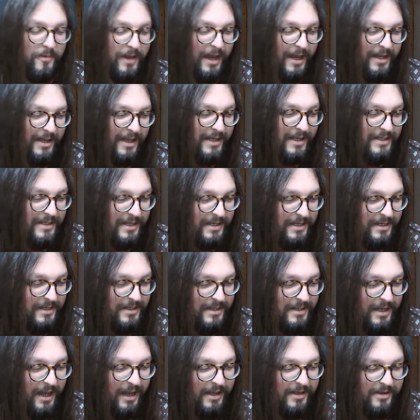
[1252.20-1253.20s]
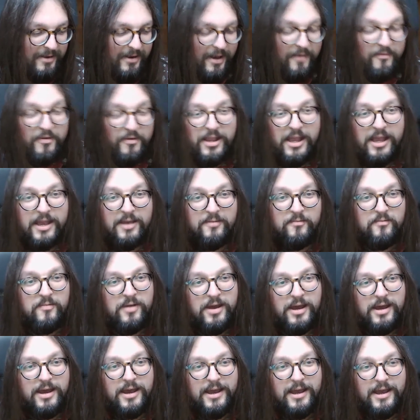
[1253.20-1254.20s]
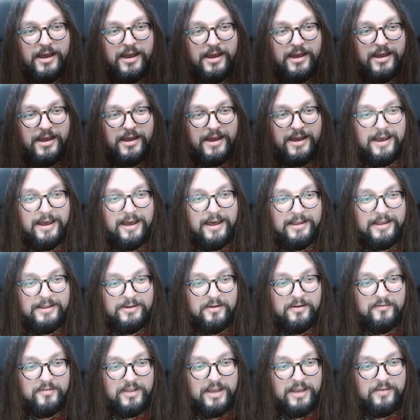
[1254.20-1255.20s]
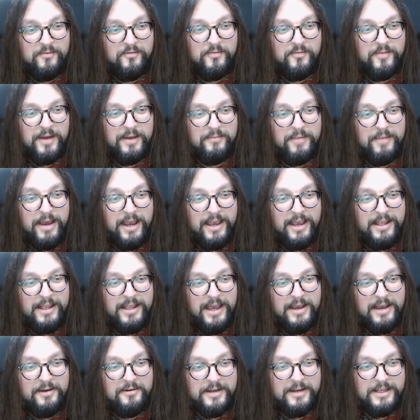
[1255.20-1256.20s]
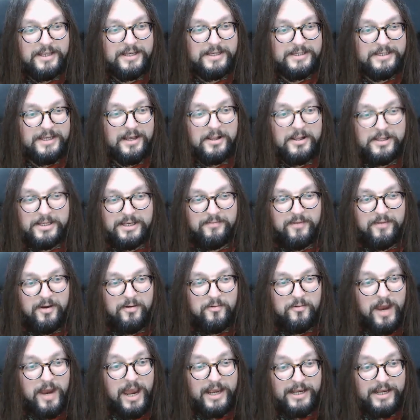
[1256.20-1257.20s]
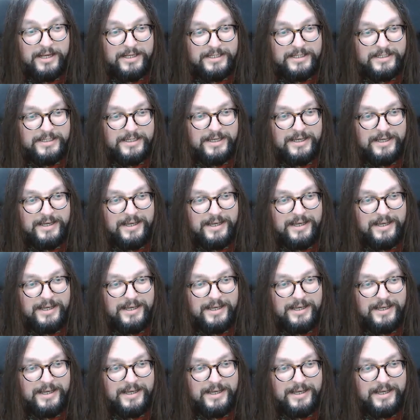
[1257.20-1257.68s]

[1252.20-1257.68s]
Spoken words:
yes, I should say I do have a name. I do have a name for my mecha now. It is Ultimo Rex,